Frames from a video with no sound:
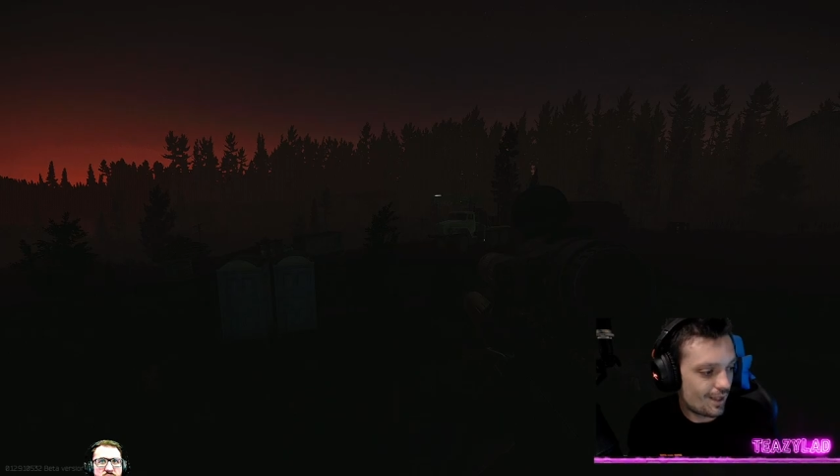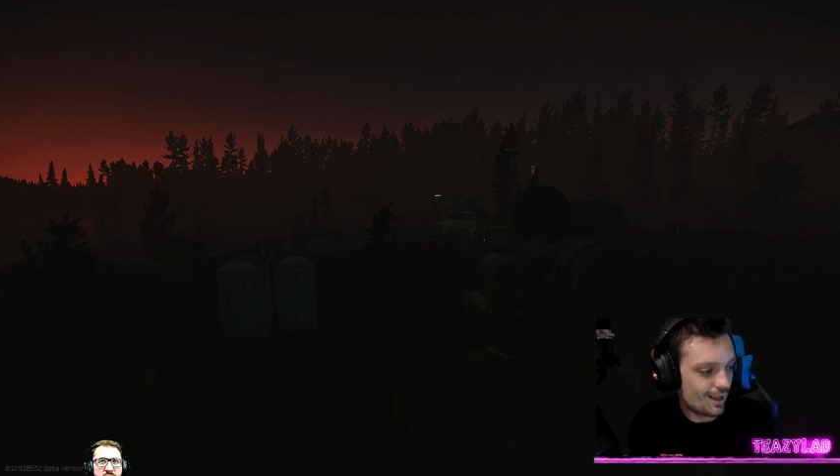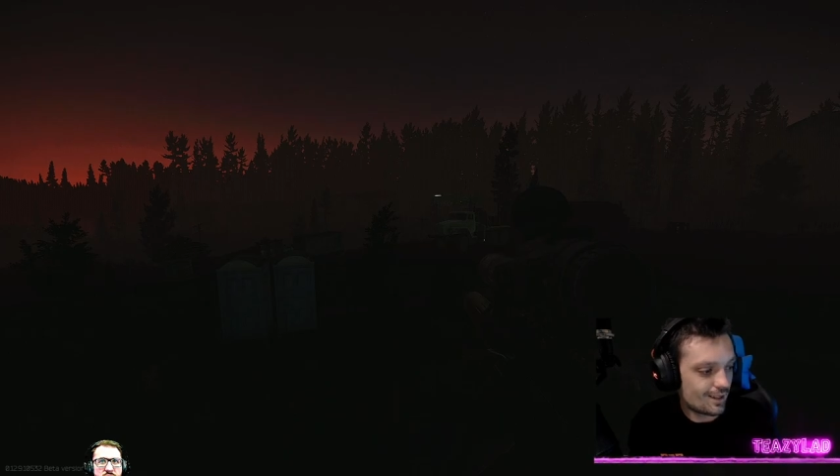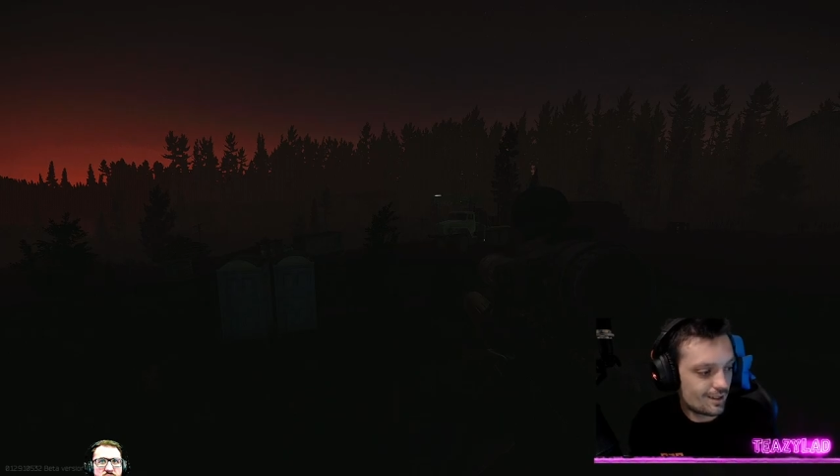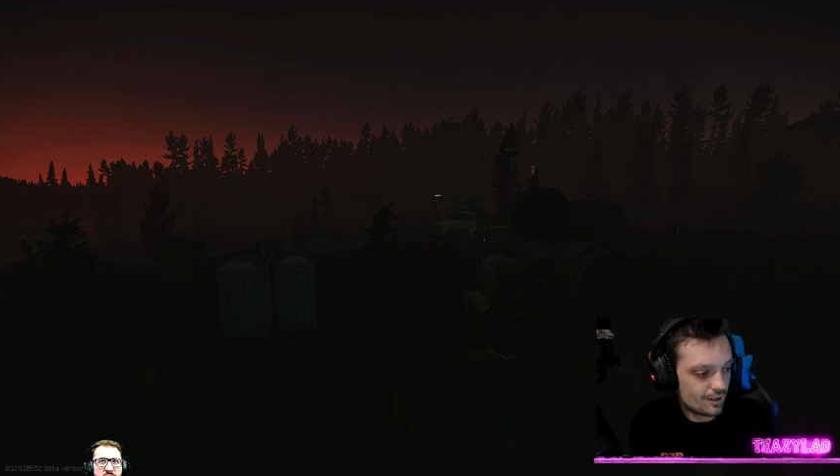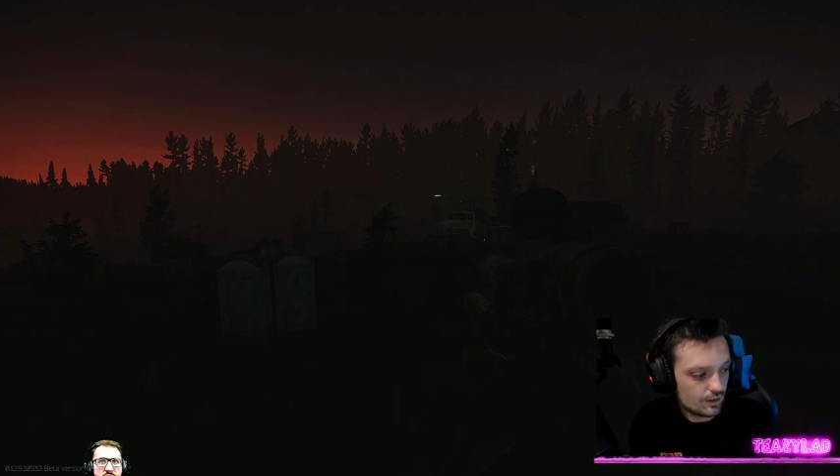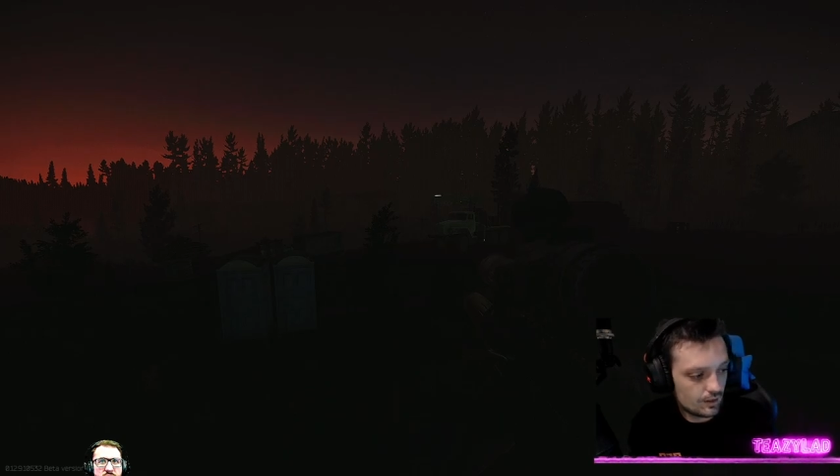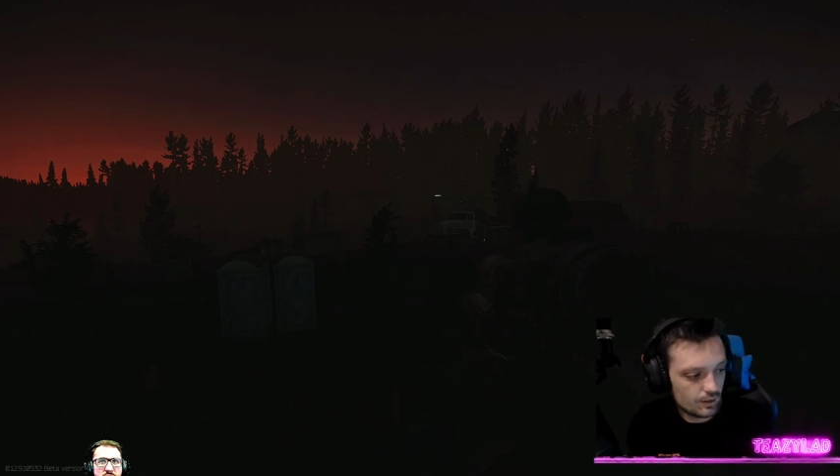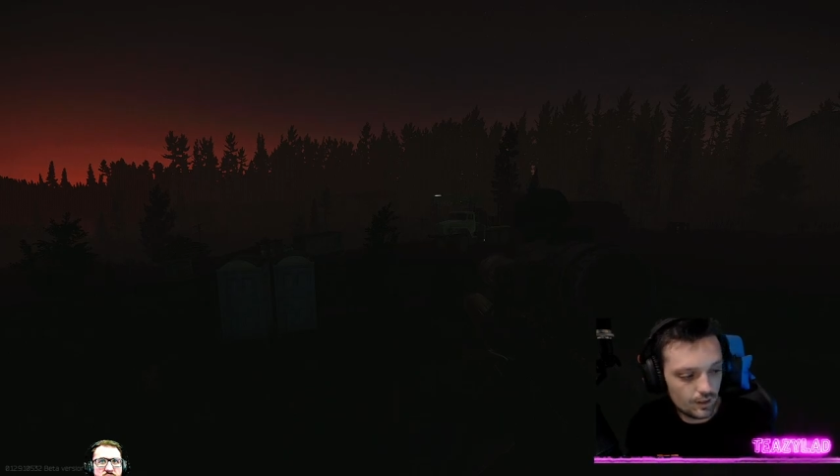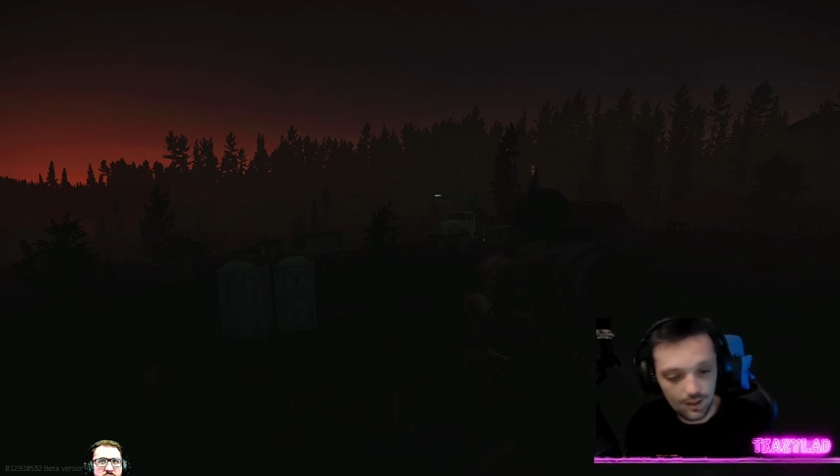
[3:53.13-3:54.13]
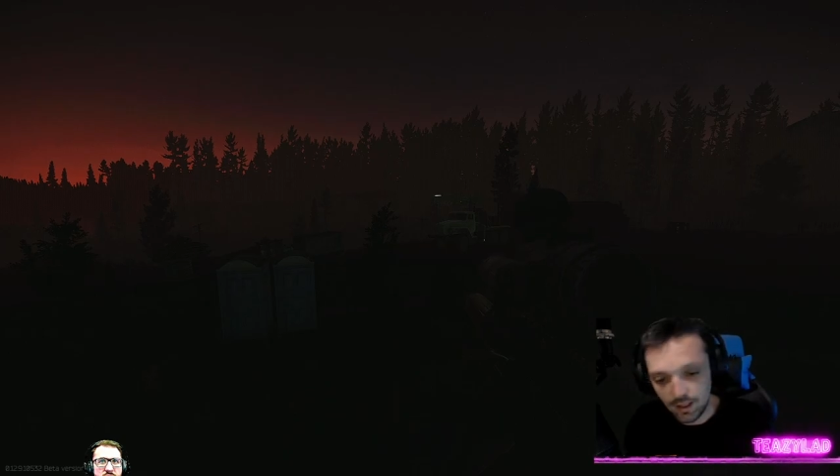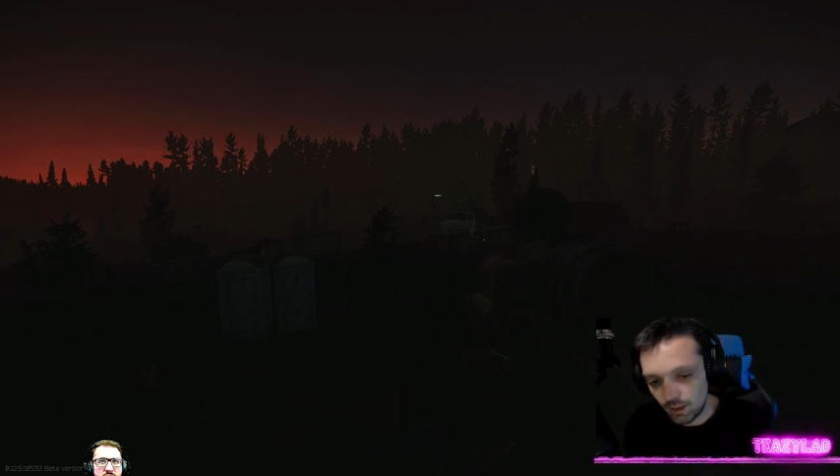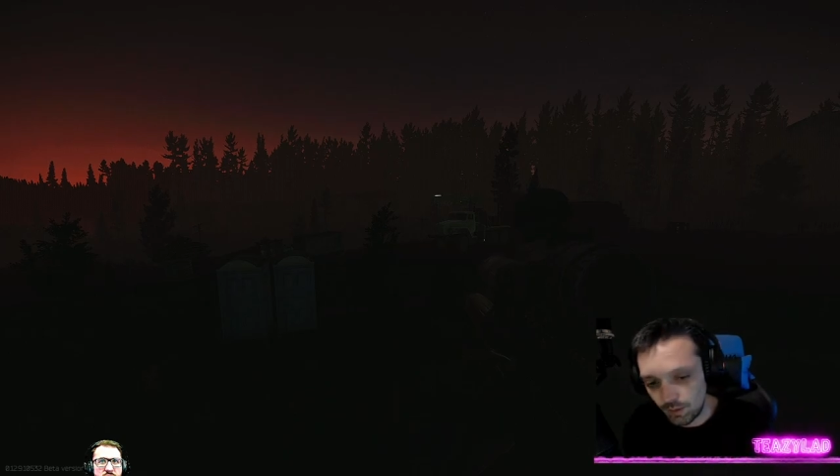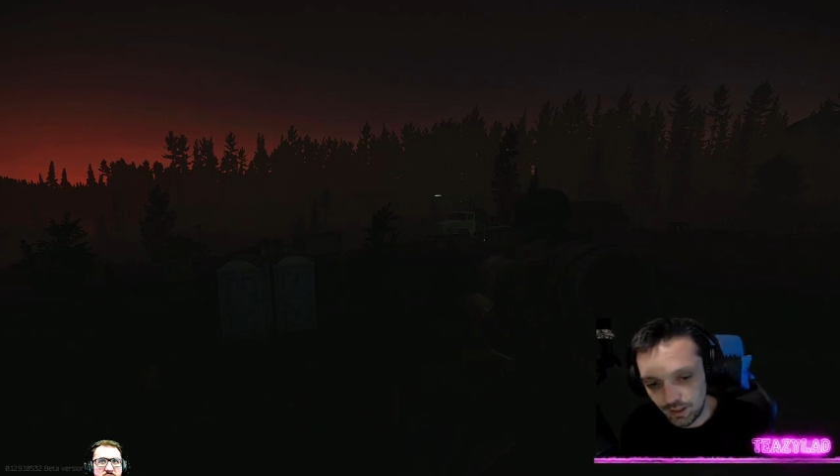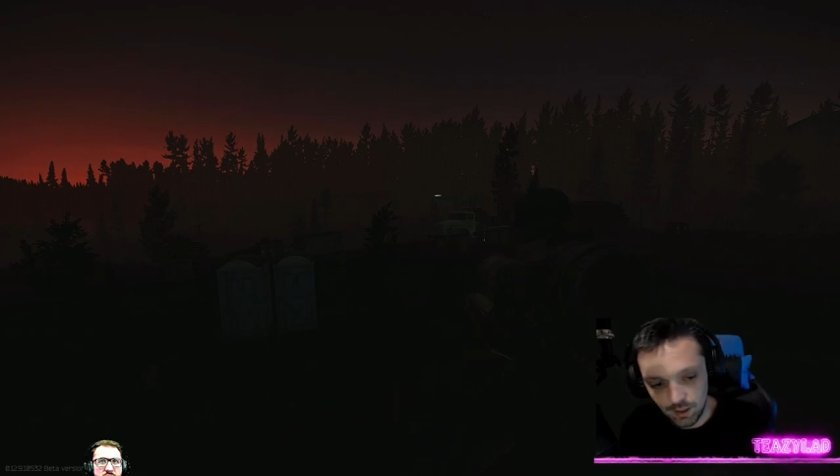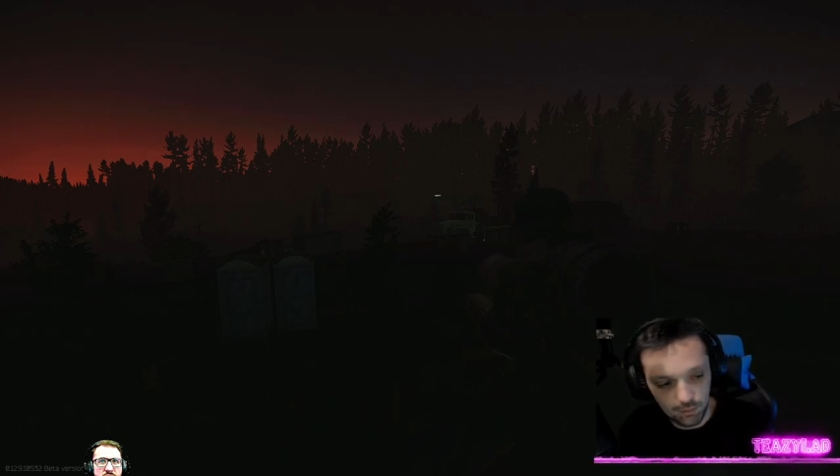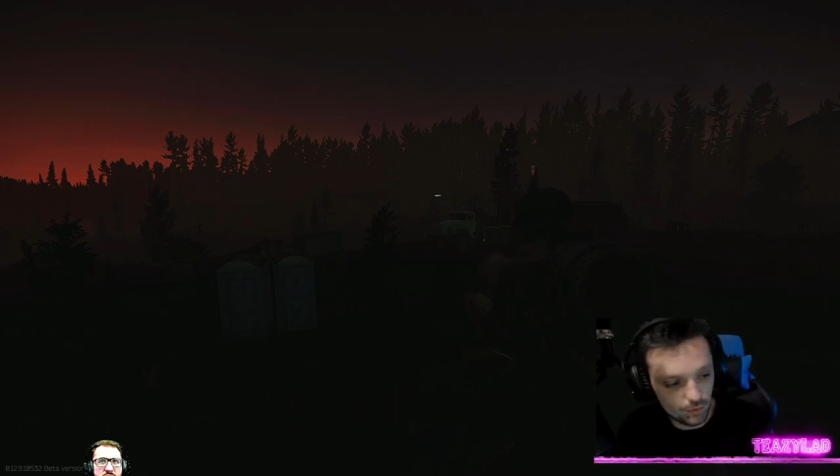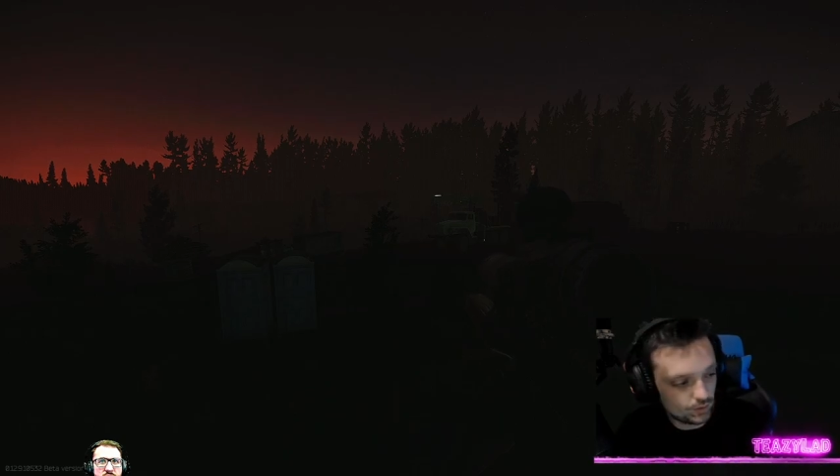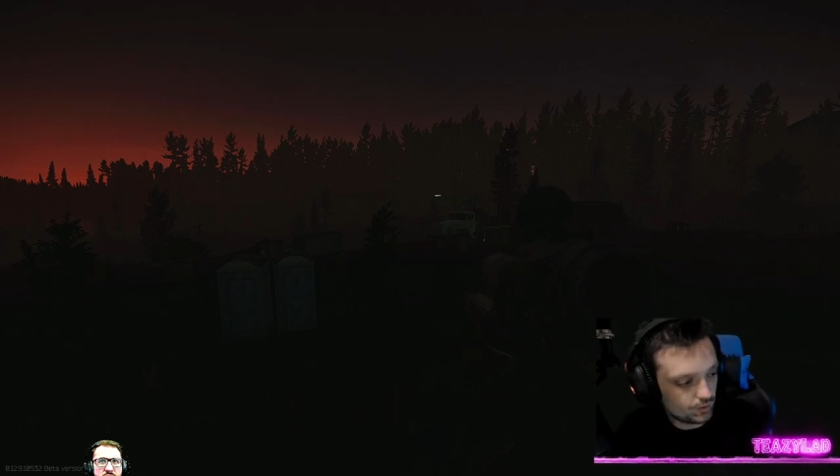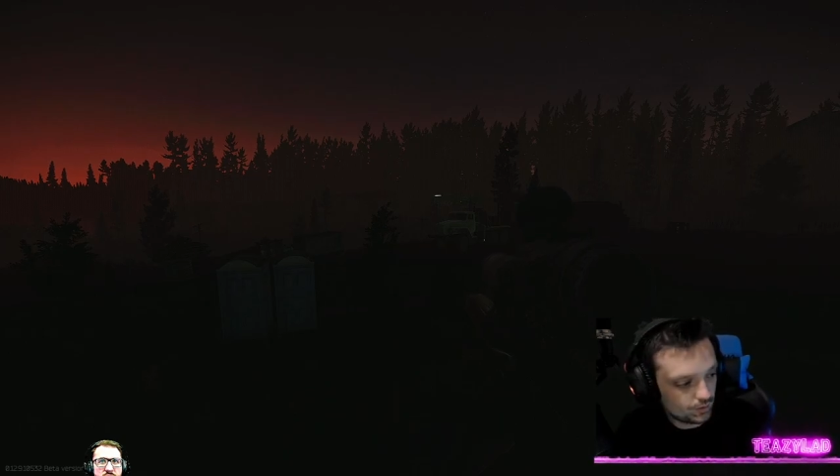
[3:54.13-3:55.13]
But that is how I
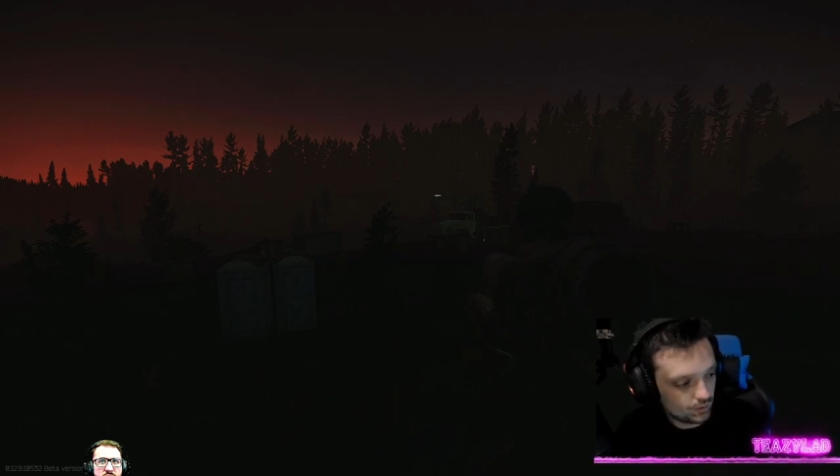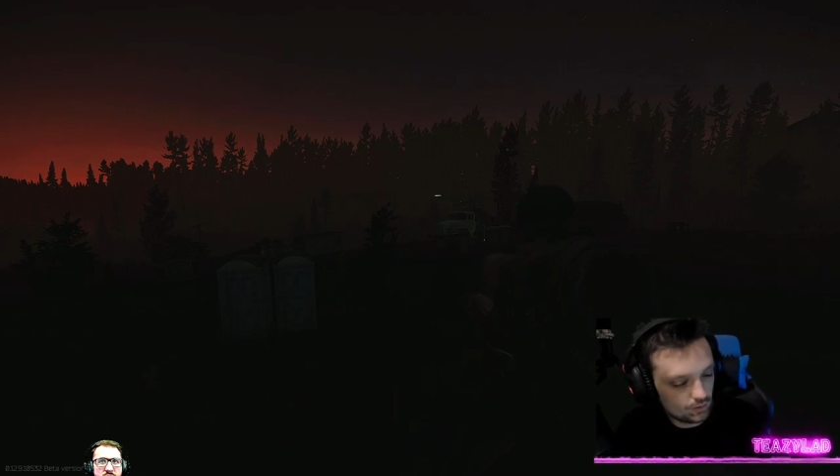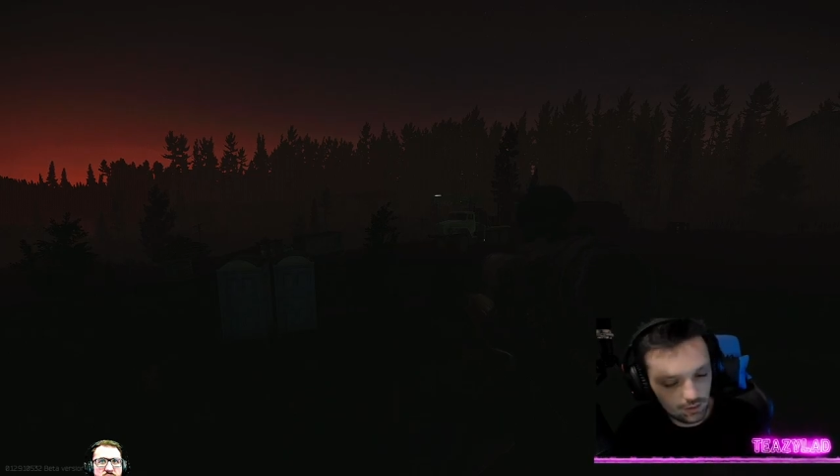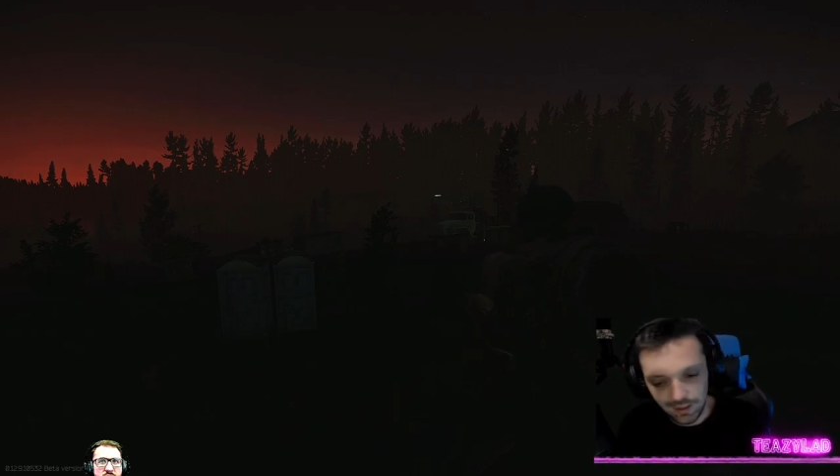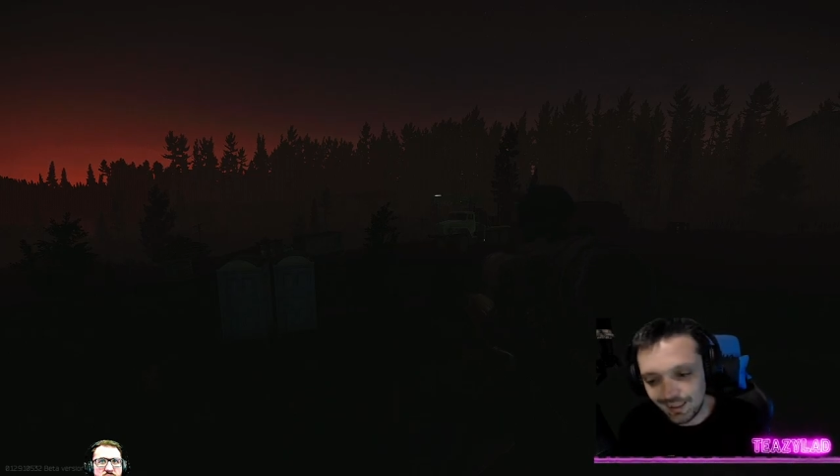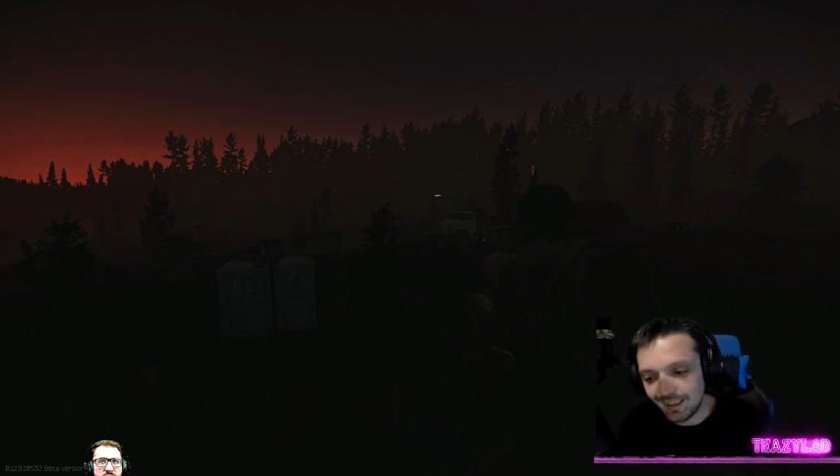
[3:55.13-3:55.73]
did it, boys.